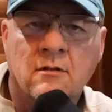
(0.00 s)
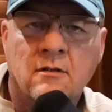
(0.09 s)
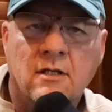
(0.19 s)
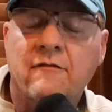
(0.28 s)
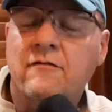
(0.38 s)

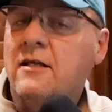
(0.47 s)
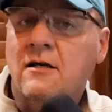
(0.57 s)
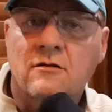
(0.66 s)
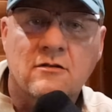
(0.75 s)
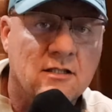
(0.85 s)
Everything
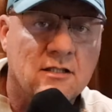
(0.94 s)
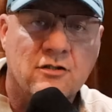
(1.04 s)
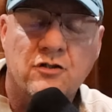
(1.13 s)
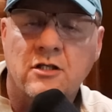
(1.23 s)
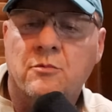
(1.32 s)
else gets
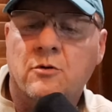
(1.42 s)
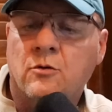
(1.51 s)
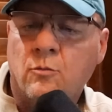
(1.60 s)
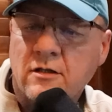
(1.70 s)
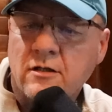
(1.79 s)
cheaper
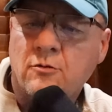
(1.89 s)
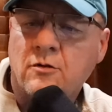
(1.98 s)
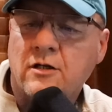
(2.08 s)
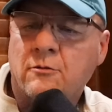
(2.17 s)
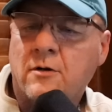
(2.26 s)
while
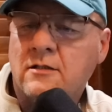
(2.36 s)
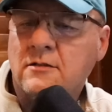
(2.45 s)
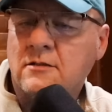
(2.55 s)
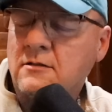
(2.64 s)
nuclear rises.